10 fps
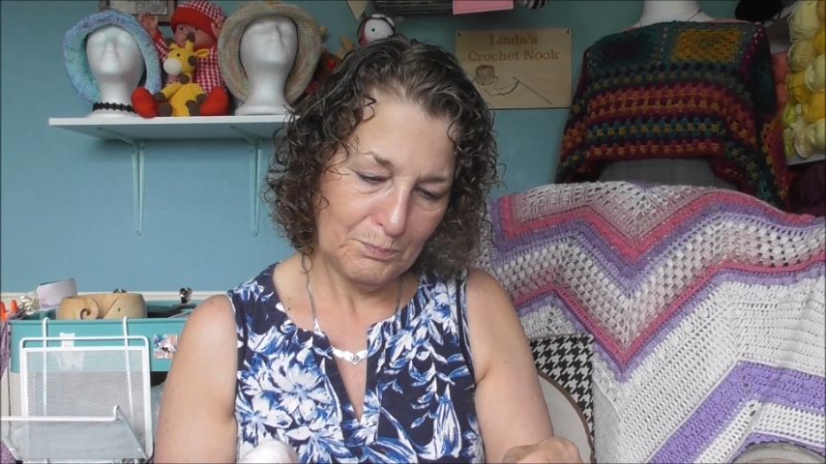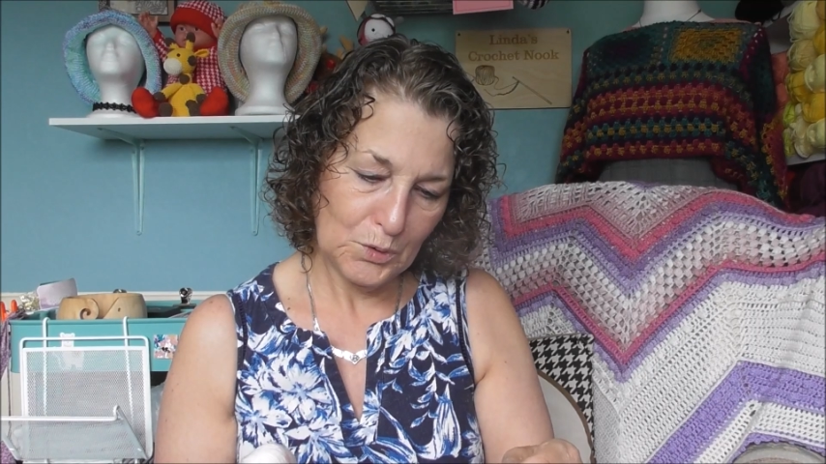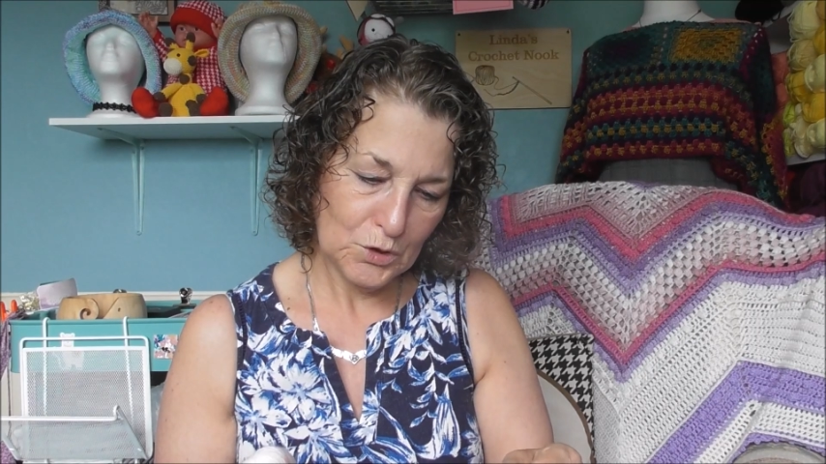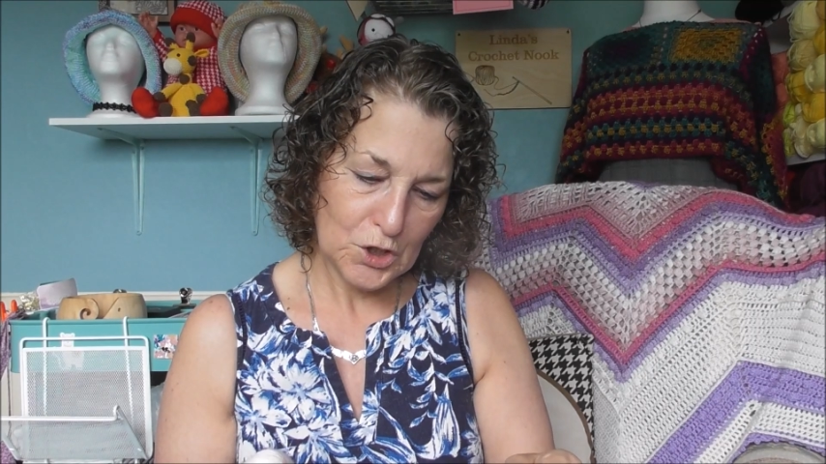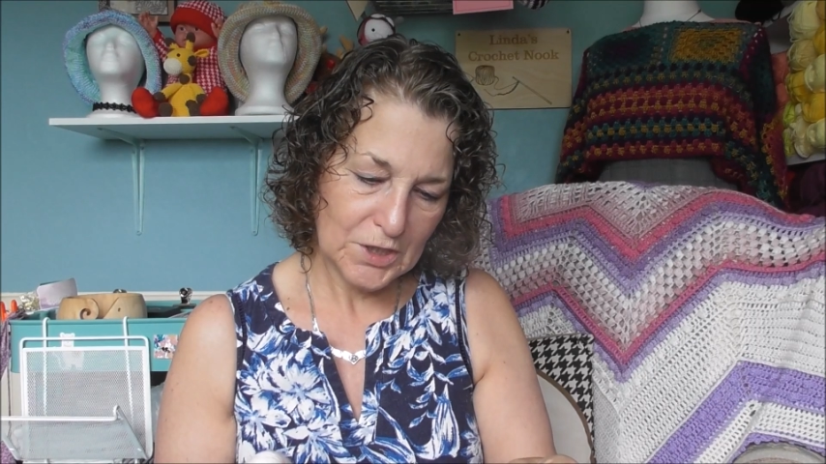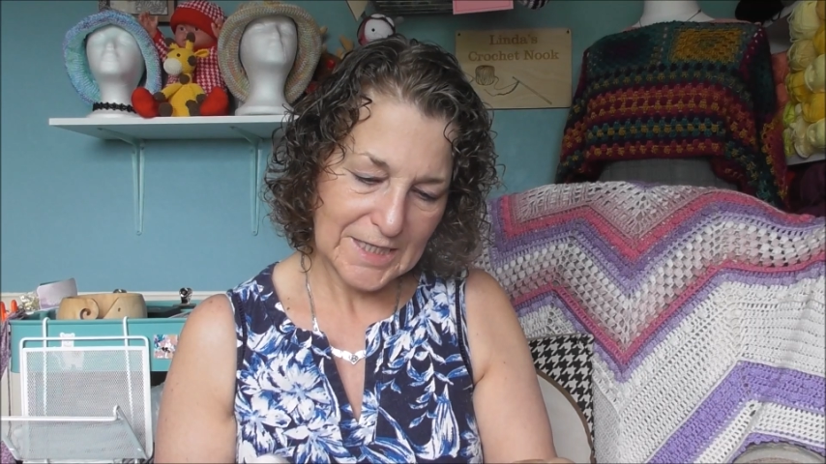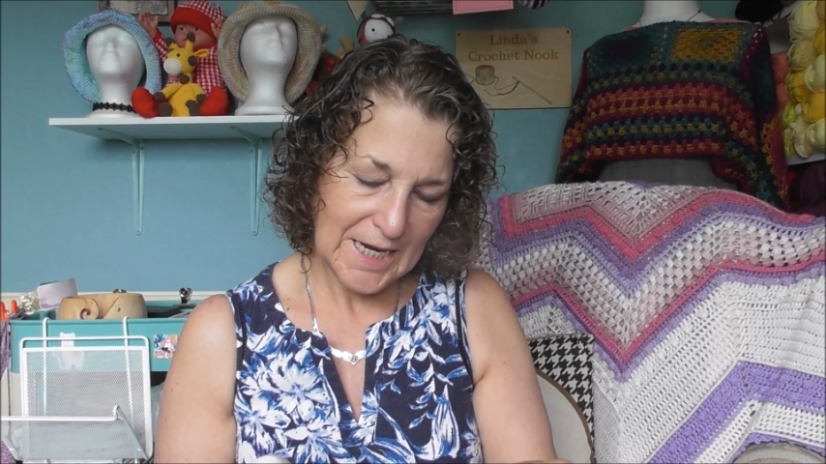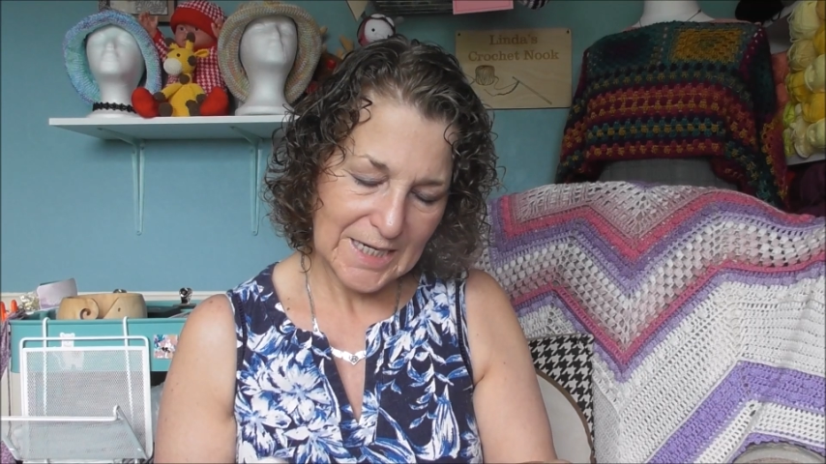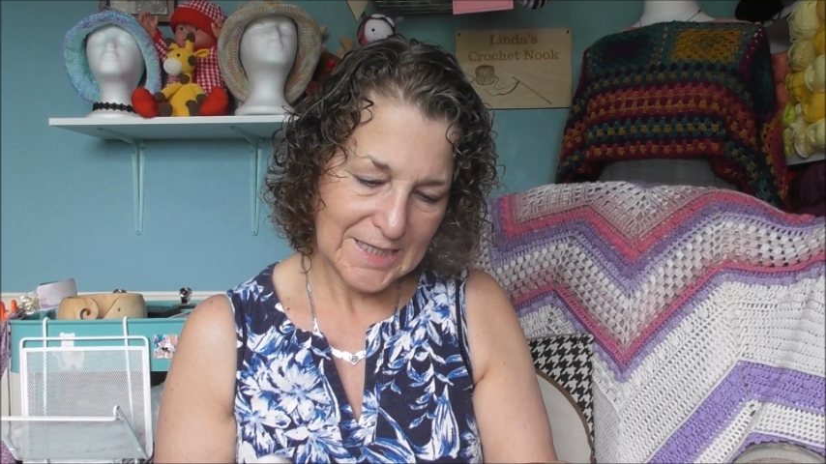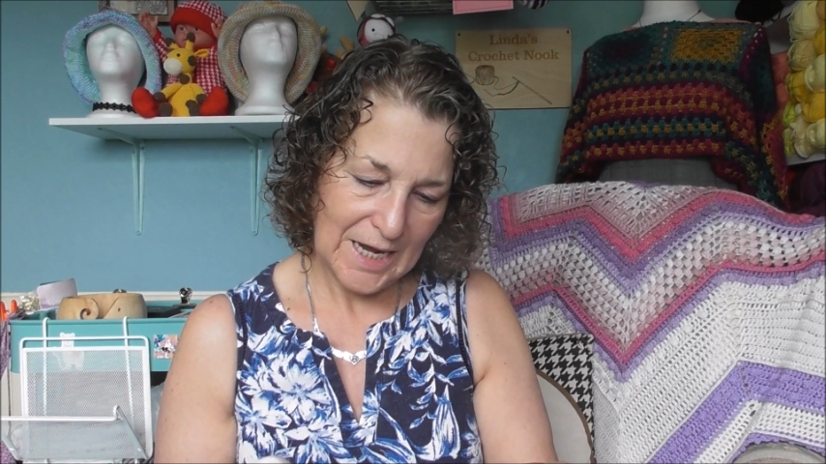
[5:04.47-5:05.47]
born to
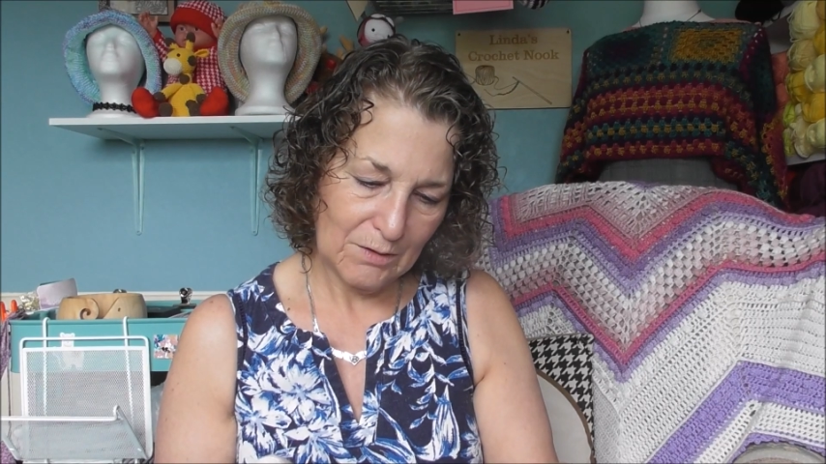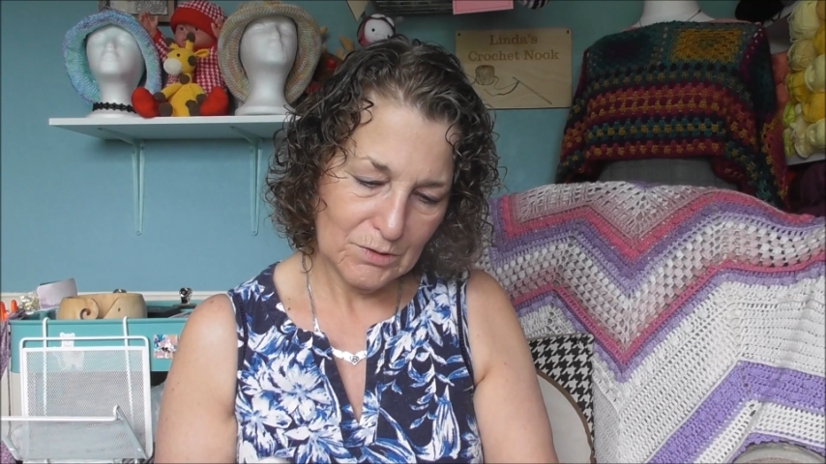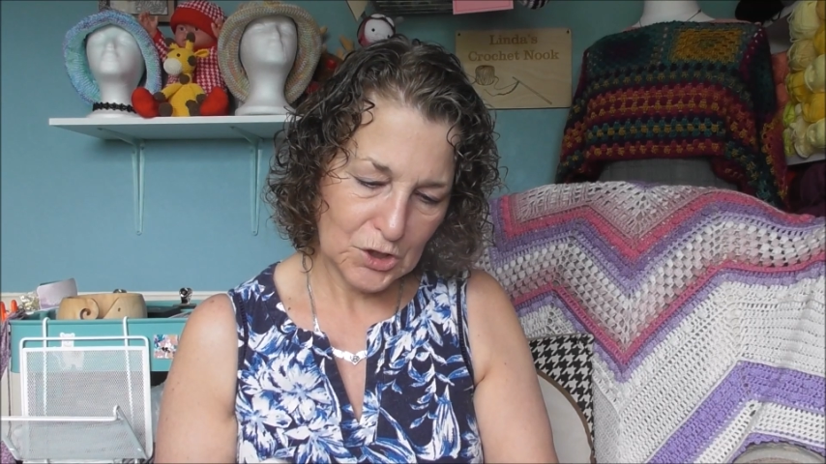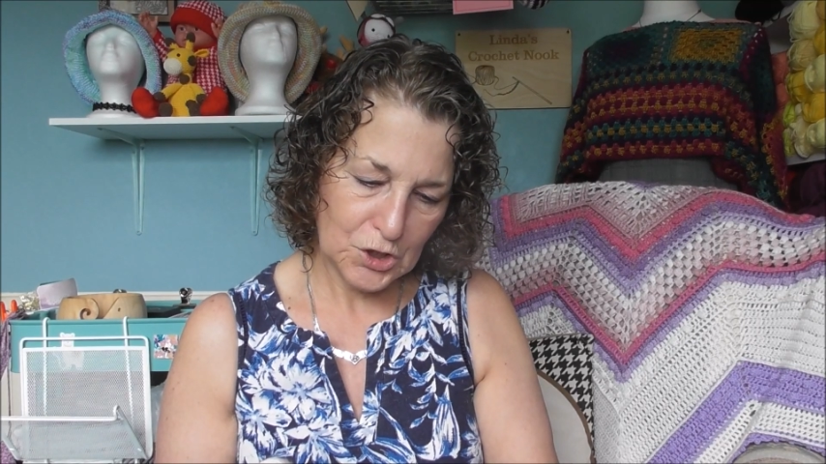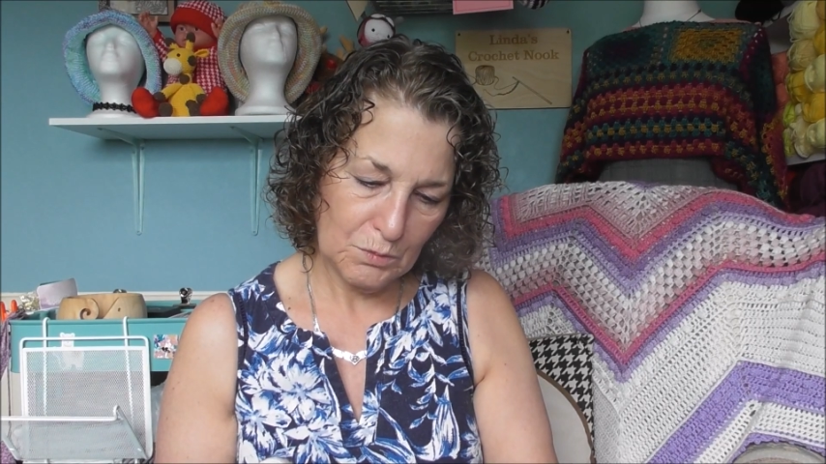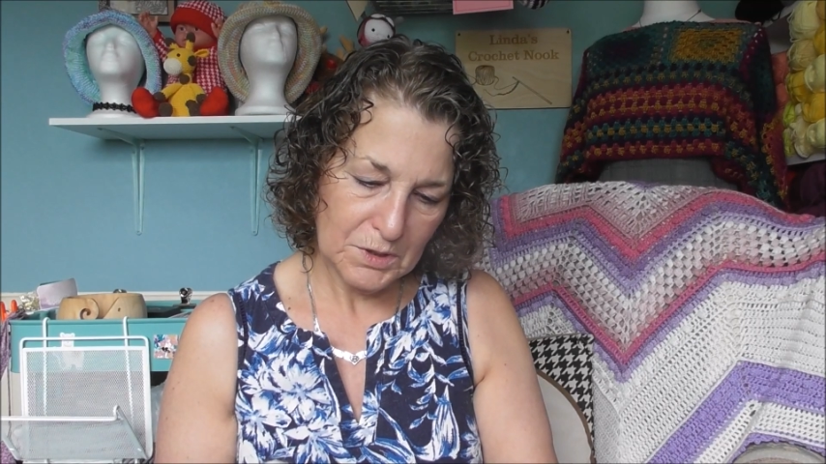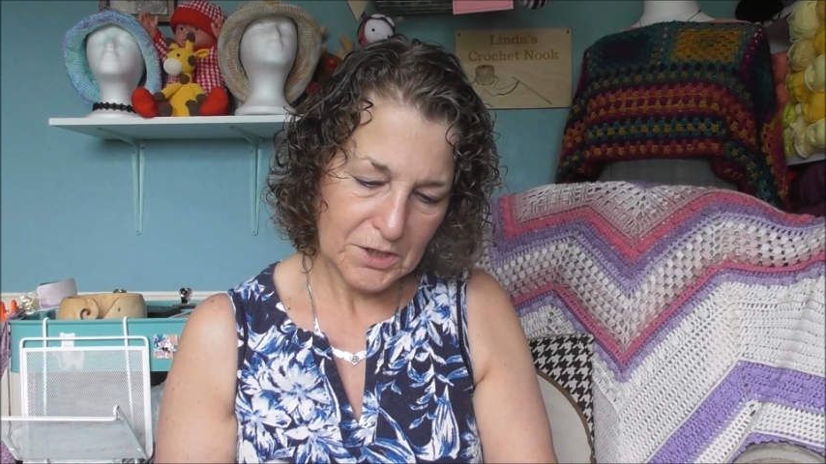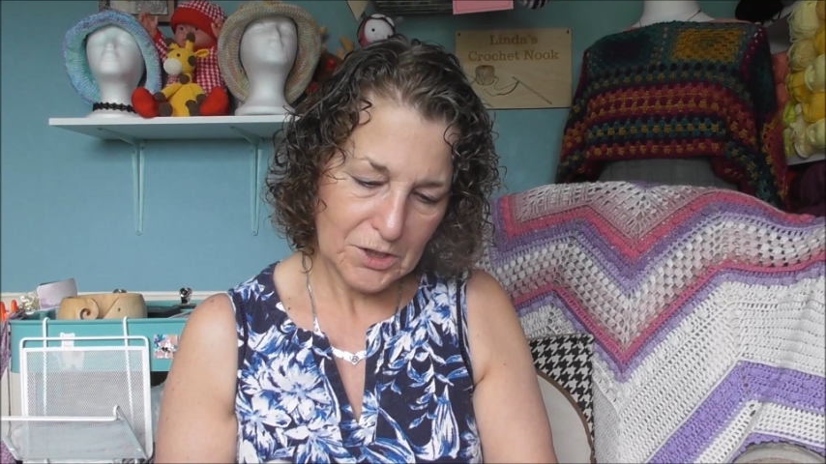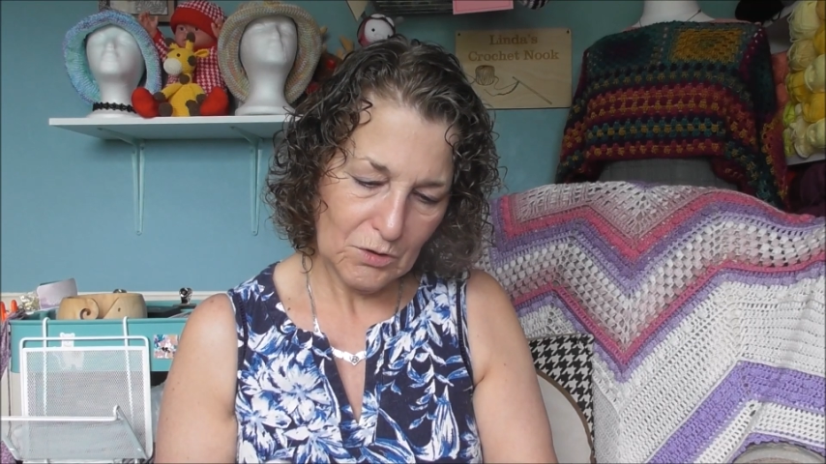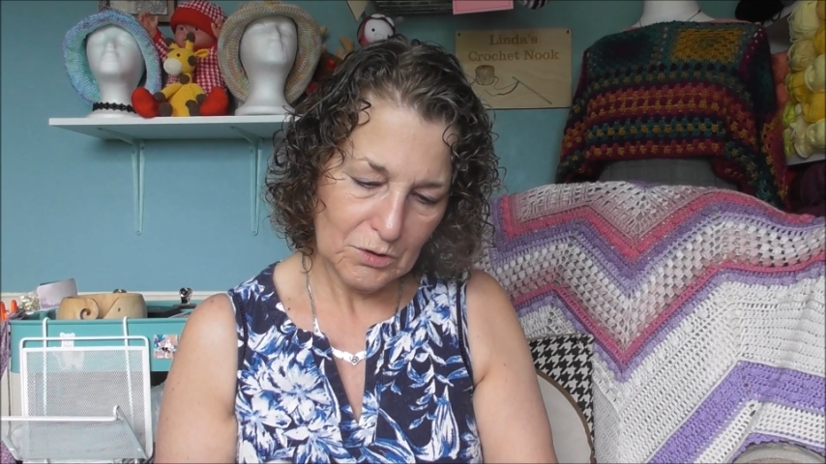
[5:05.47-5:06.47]
stand out summer
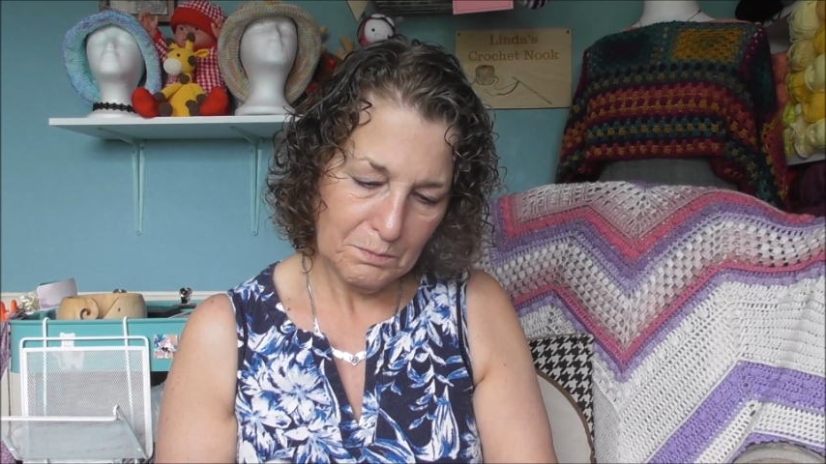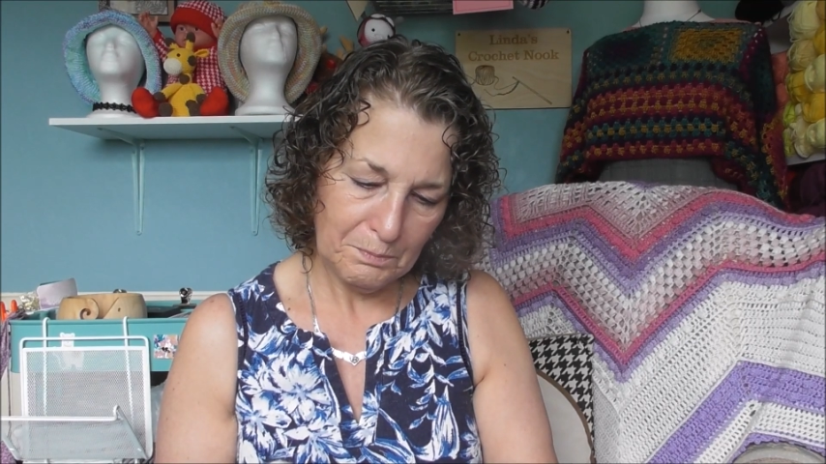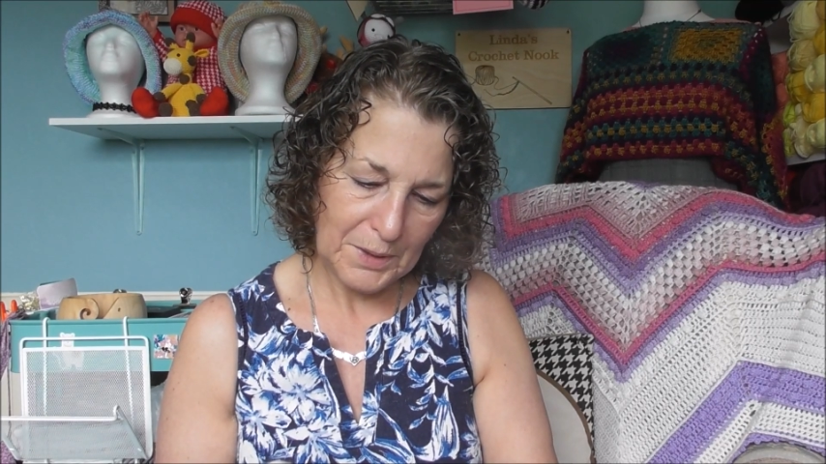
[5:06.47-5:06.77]
sun